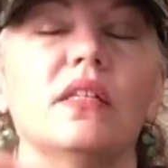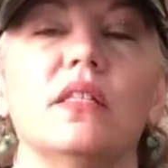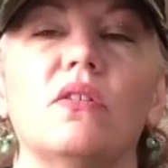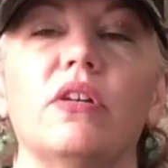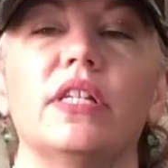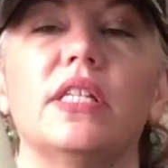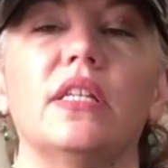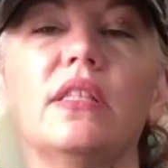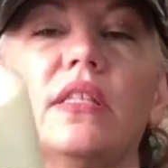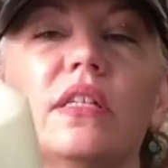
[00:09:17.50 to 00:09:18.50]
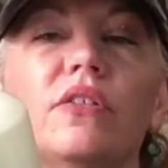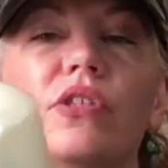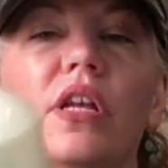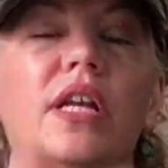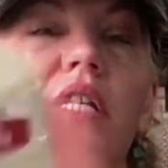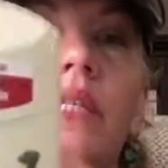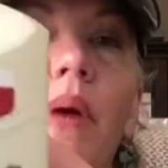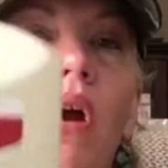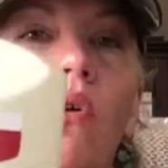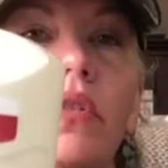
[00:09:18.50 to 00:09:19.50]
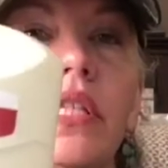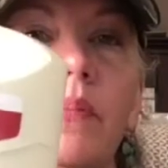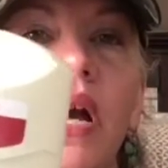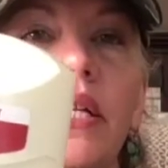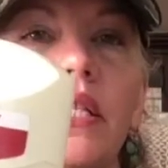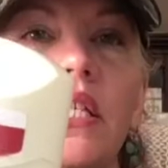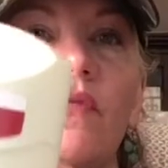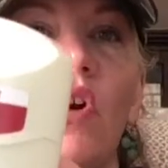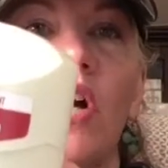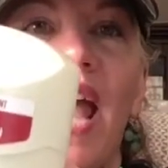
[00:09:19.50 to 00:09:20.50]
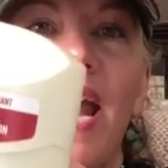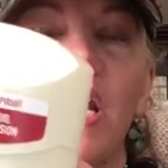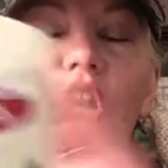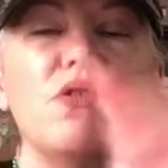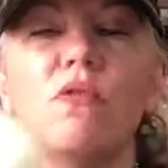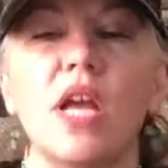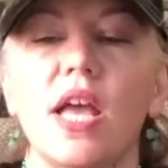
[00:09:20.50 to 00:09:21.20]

It's hard to see the stickers on it. It's by Old Spice. It's Volcano.